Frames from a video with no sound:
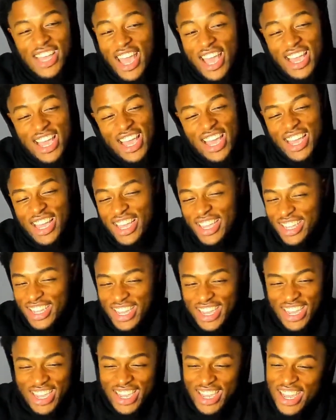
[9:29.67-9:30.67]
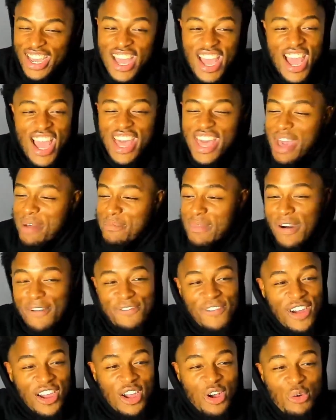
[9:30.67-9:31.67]
that
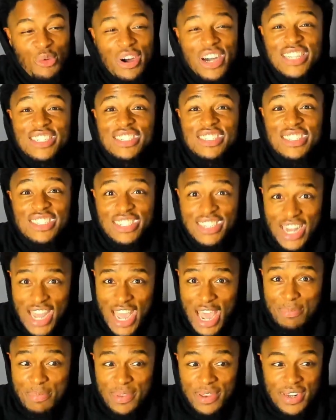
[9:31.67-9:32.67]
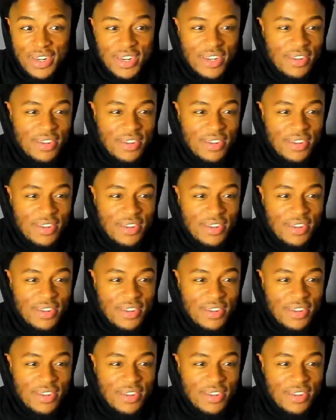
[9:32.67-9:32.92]
motherfucker was snapping.